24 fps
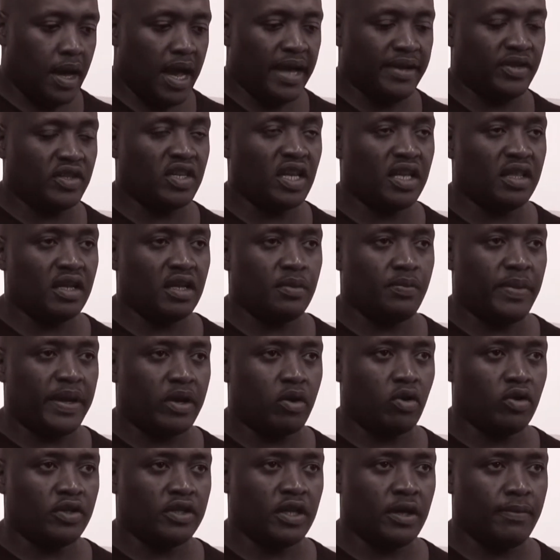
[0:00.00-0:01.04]
I say that
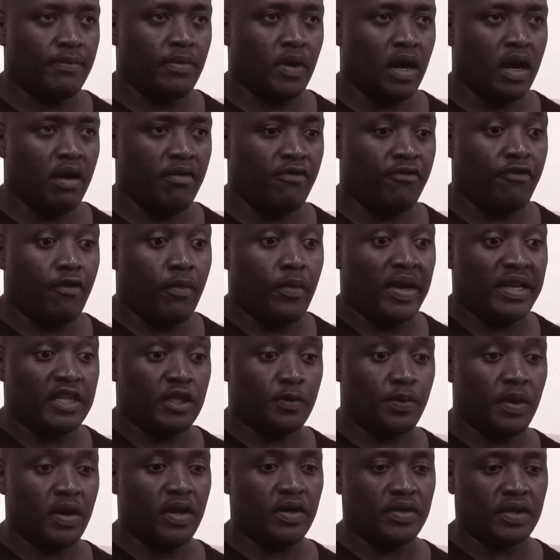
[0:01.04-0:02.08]
because I'm from
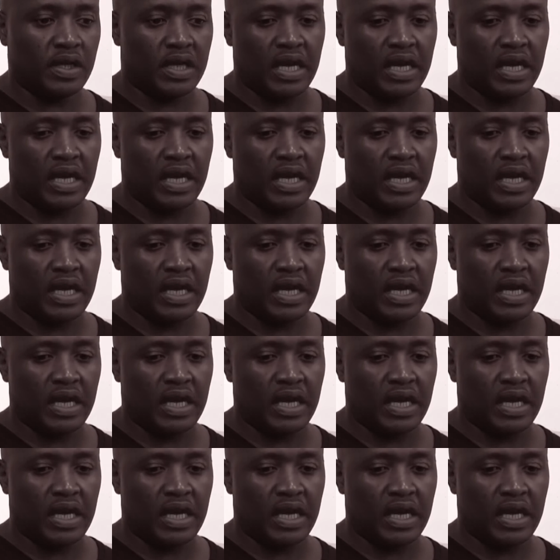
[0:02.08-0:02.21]
experience.